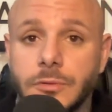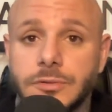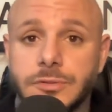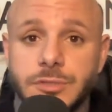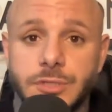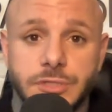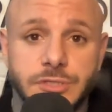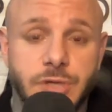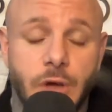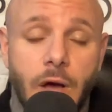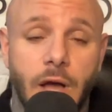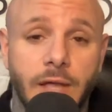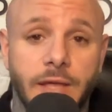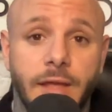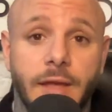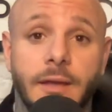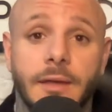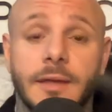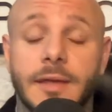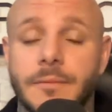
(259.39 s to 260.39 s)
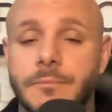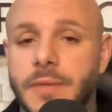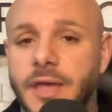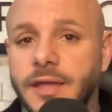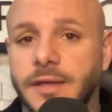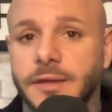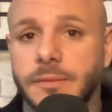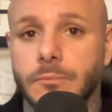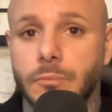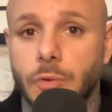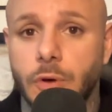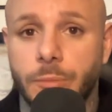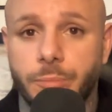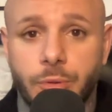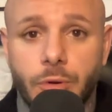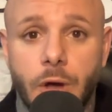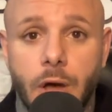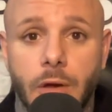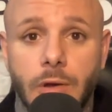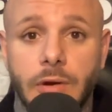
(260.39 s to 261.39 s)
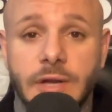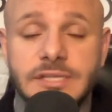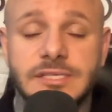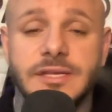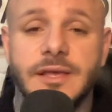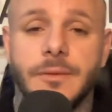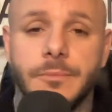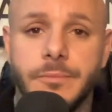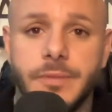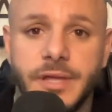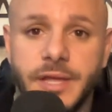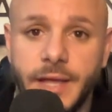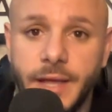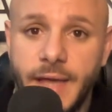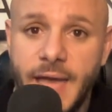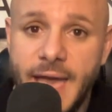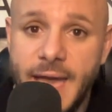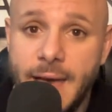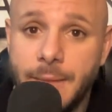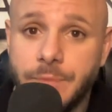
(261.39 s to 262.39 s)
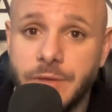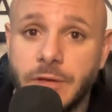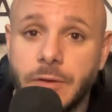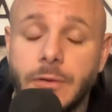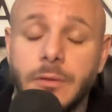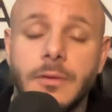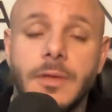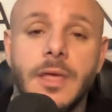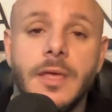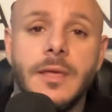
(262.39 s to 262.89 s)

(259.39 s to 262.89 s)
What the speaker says: to talking and making more progress and being happier